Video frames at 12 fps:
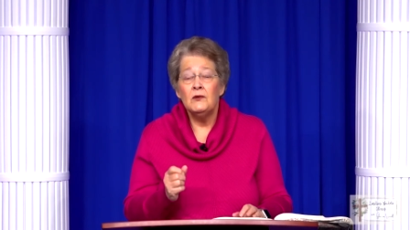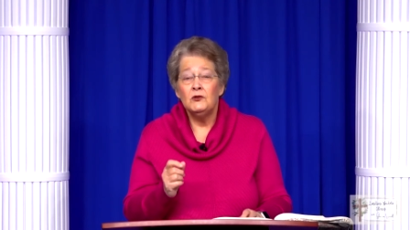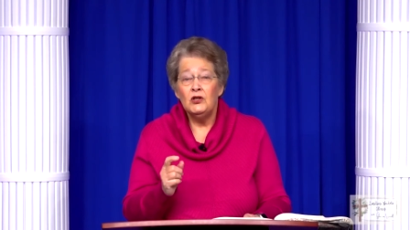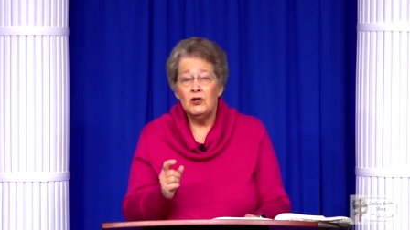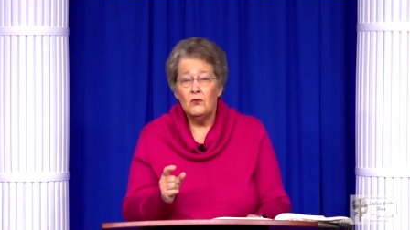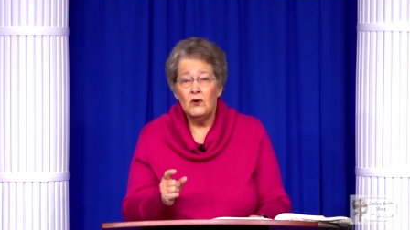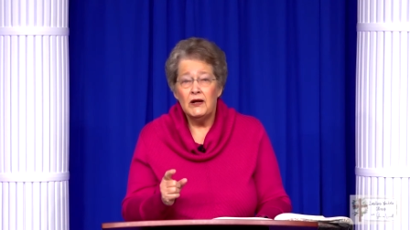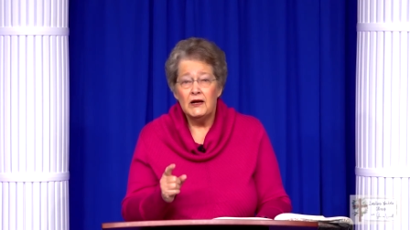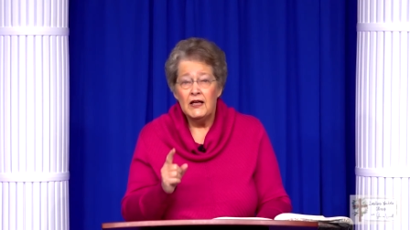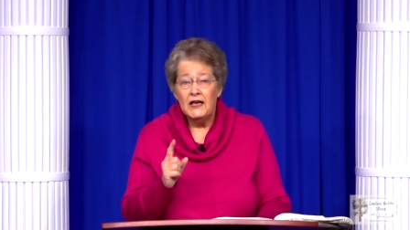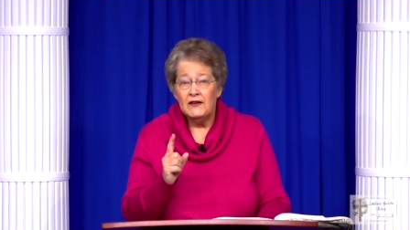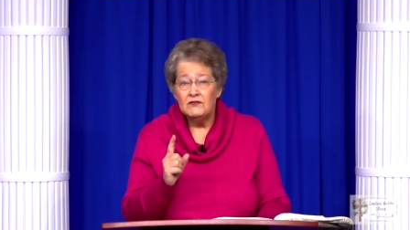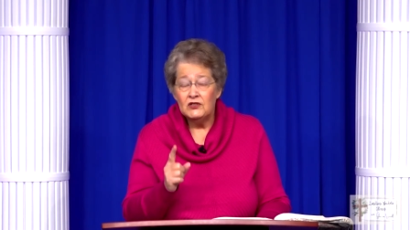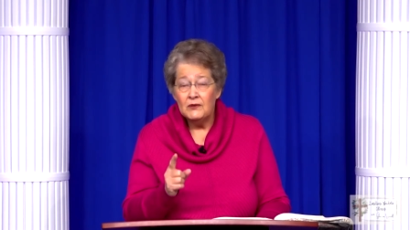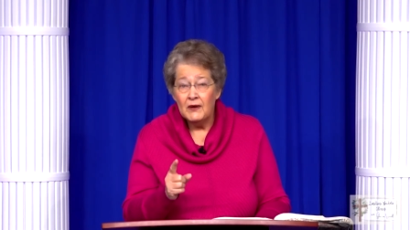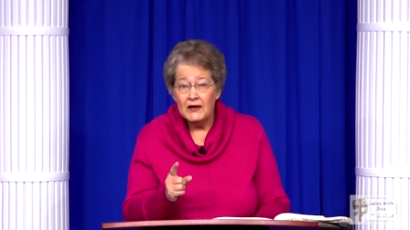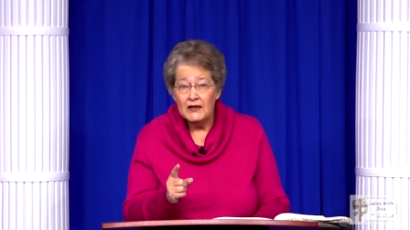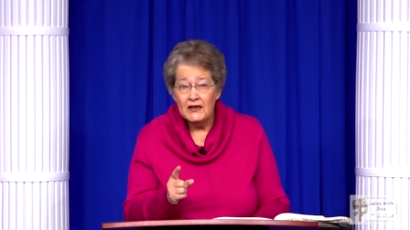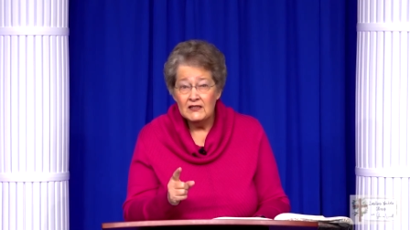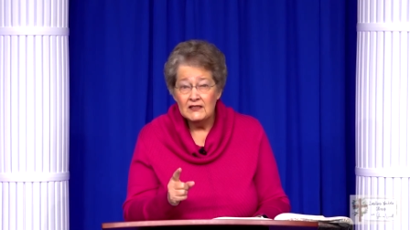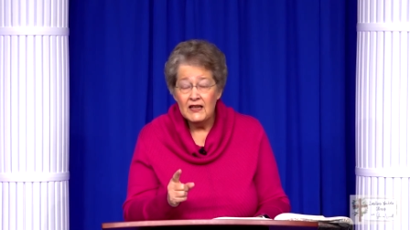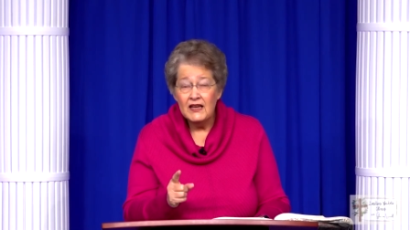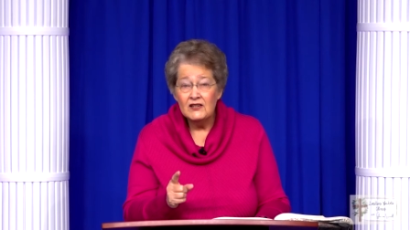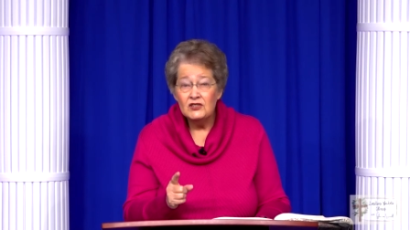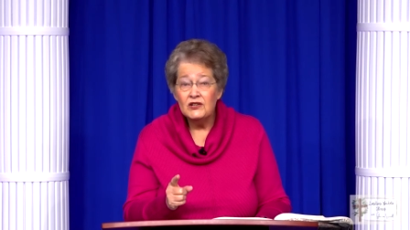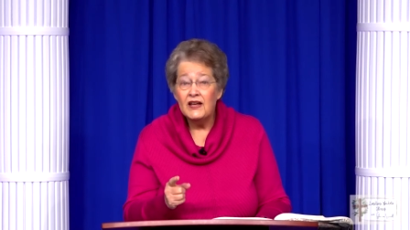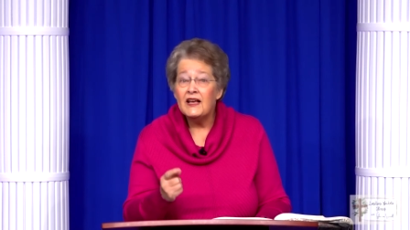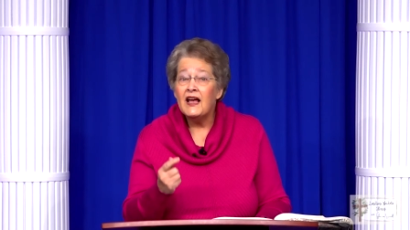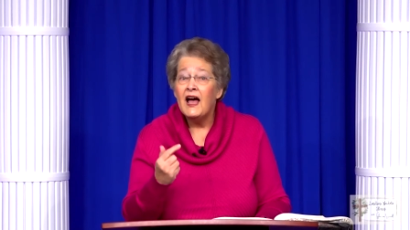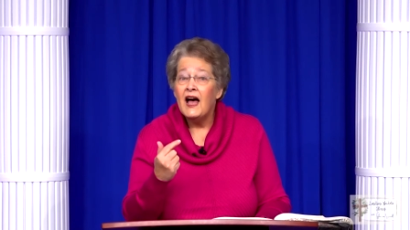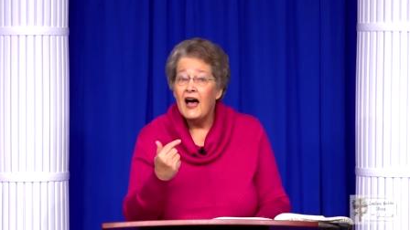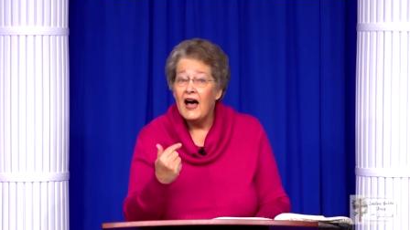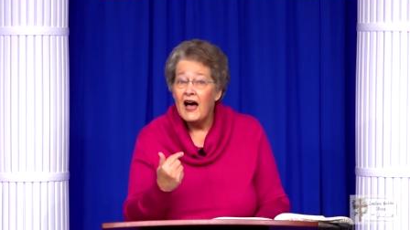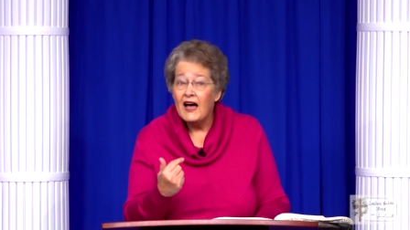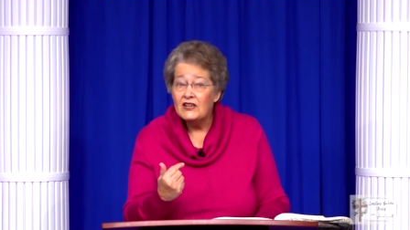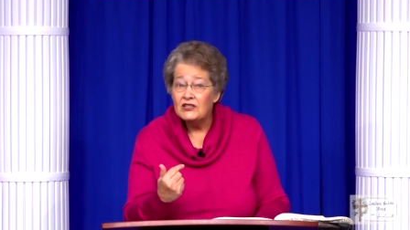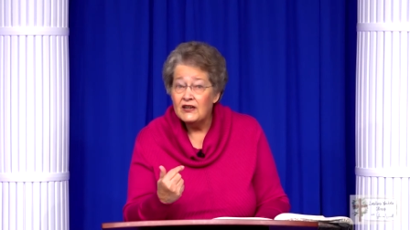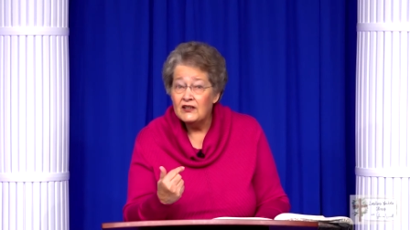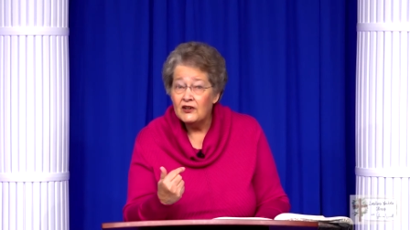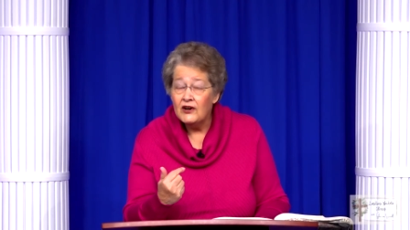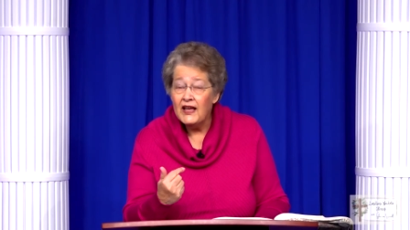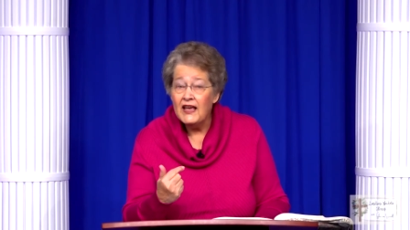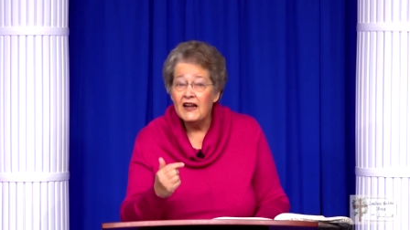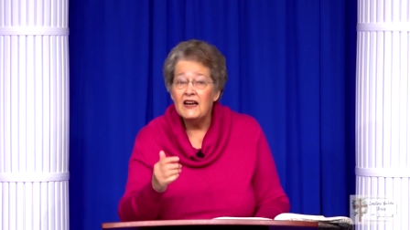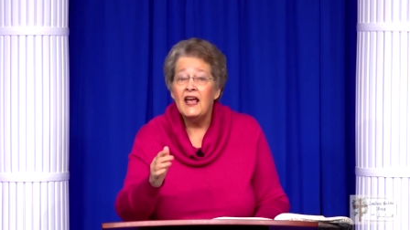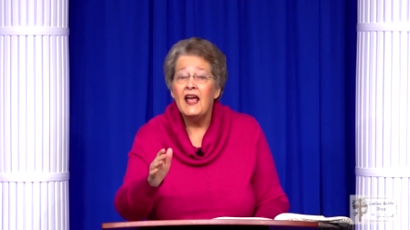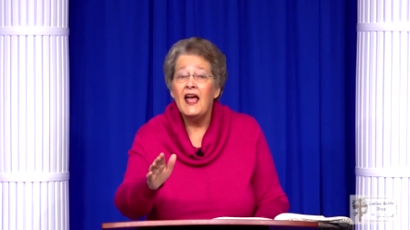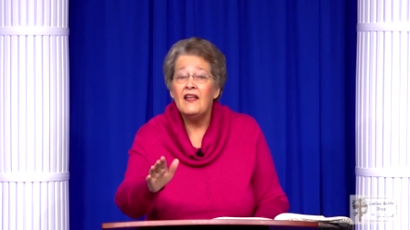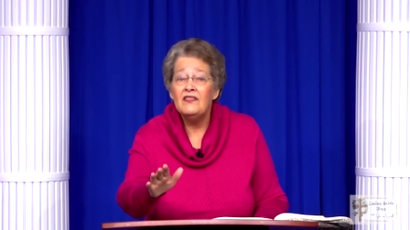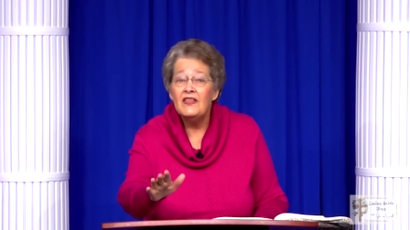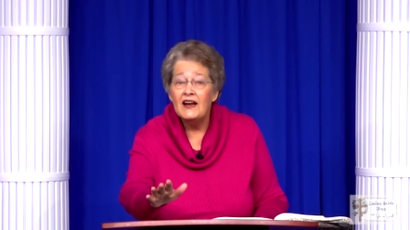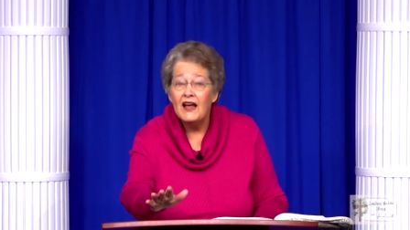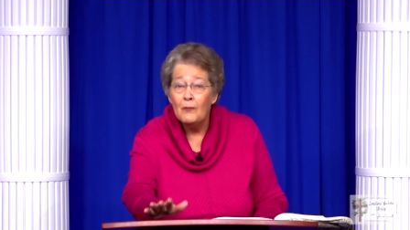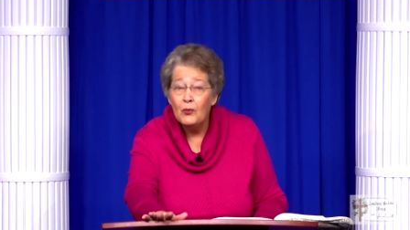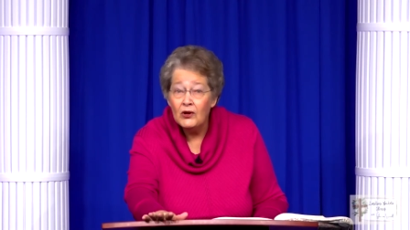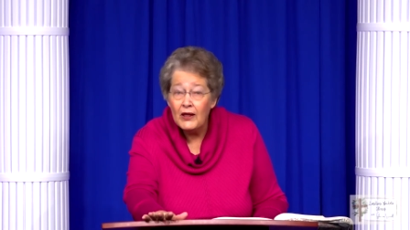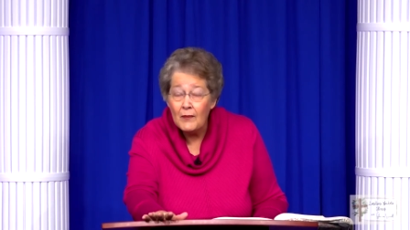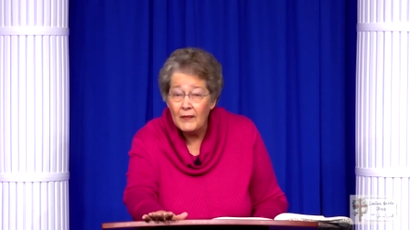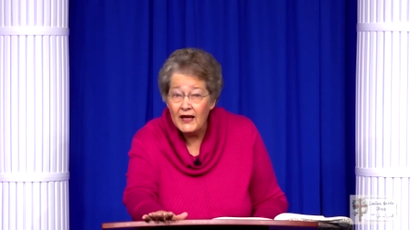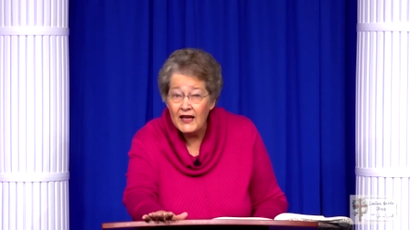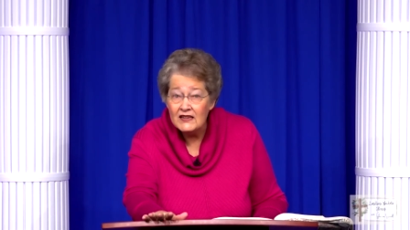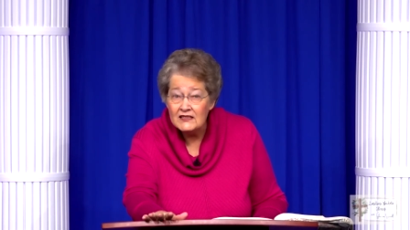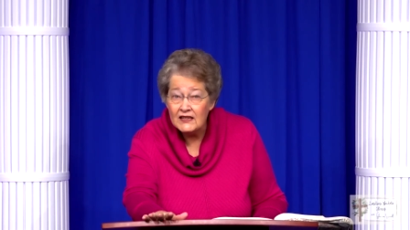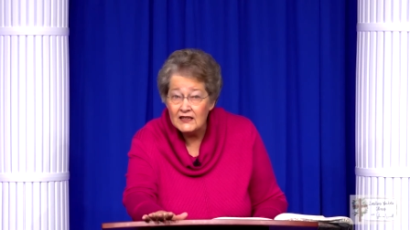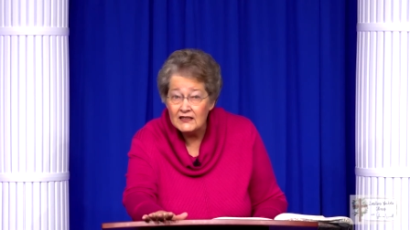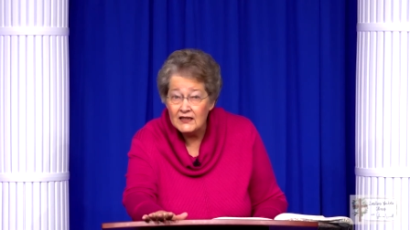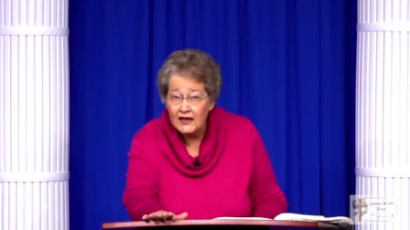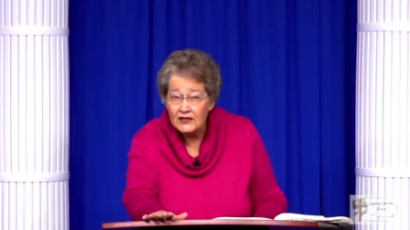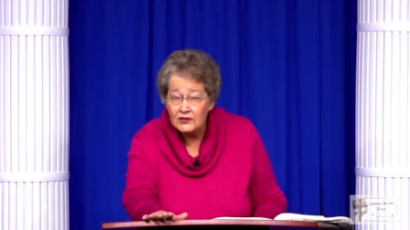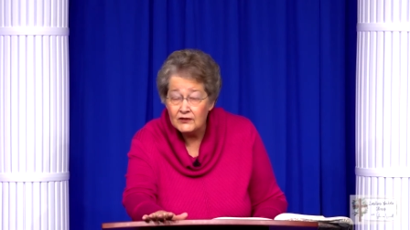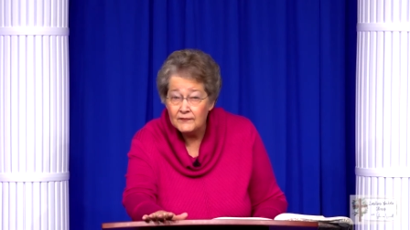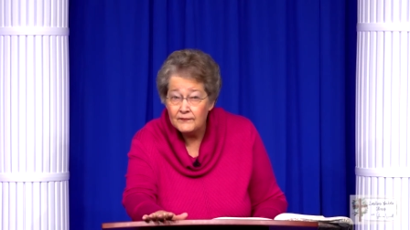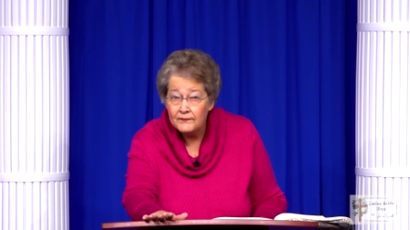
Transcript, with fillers: You know what? If somebody needs a handshake, I shake their hand and then I pull out my hand sanitizer.